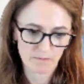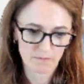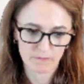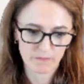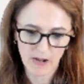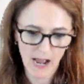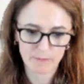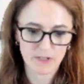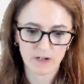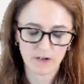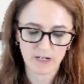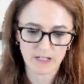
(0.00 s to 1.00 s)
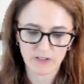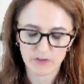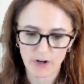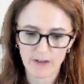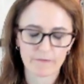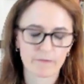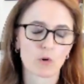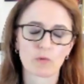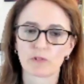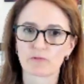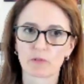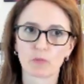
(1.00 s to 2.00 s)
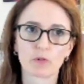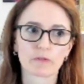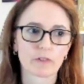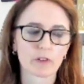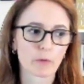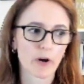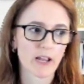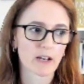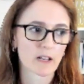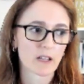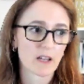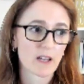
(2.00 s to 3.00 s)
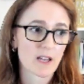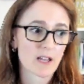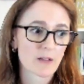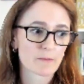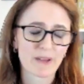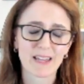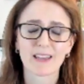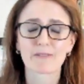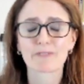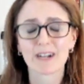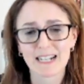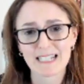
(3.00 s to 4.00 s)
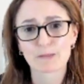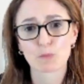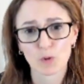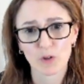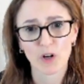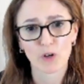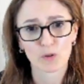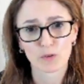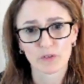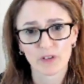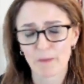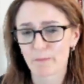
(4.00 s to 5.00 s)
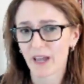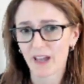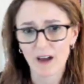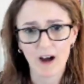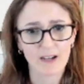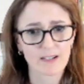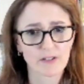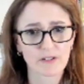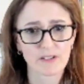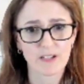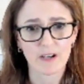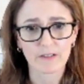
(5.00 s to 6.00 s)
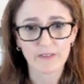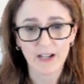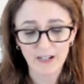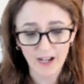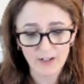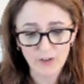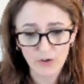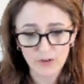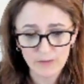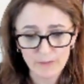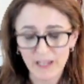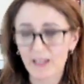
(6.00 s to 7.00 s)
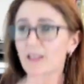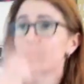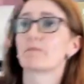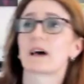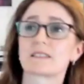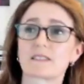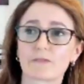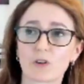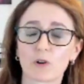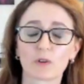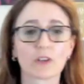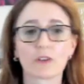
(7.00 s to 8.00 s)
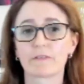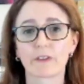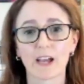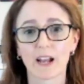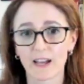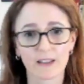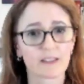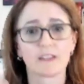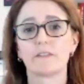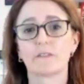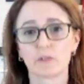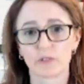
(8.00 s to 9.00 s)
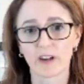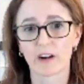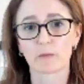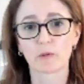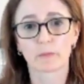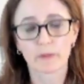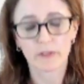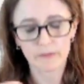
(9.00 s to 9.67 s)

absolutely straightforward reward for the brain. Picking really small goals and being kind to yourself, and not picking the massive goal that you fail at and then you feel terrible, but